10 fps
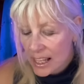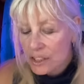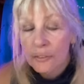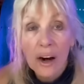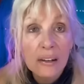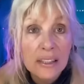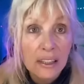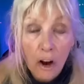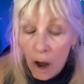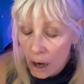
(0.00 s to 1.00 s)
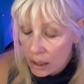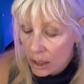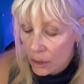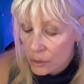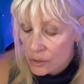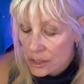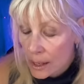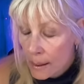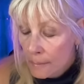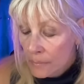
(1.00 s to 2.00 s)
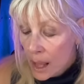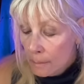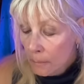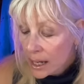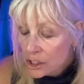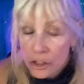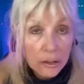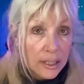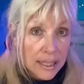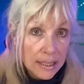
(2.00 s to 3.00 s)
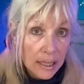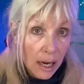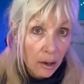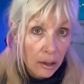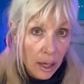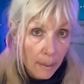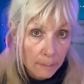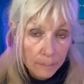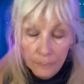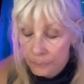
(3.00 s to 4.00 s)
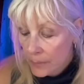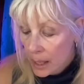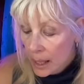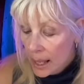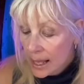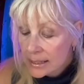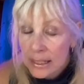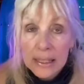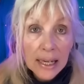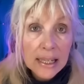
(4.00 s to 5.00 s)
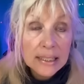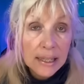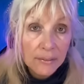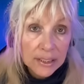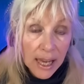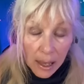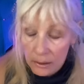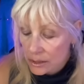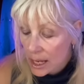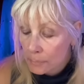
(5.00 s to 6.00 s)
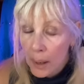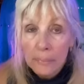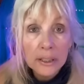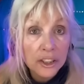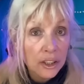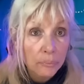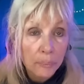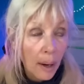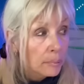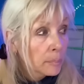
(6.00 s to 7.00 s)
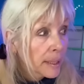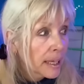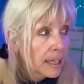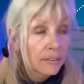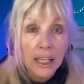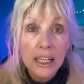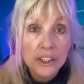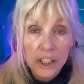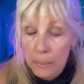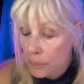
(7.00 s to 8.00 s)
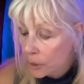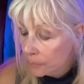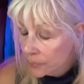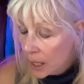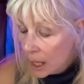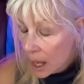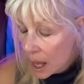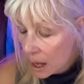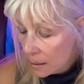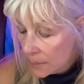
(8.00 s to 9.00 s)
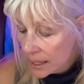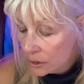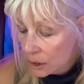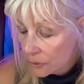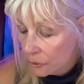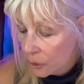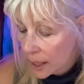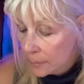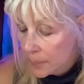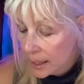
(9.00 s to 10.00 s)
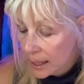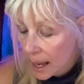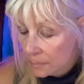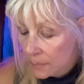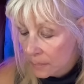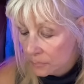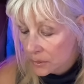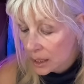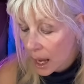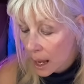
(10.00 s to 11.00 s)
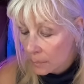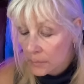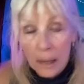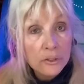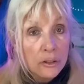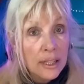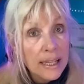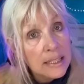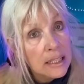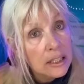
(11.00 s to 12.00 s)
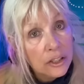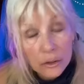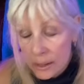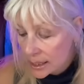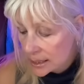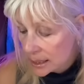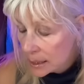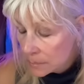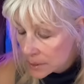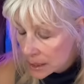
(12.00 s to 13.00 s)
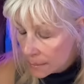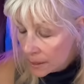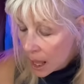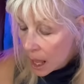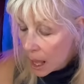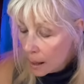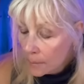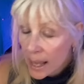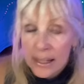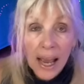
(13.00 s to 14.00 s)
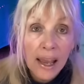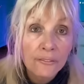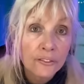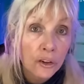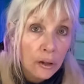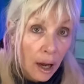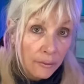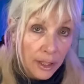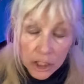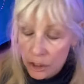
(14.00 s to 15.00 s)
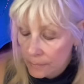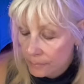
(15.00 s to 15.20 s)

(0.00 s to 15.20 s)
as far as the car goes, my insurance has not gone up. It's at $97. I probably should probably even get cheaper um, and look for it, but I'm, I'm too lazy to do it, it seems. Um, and I have full coverage.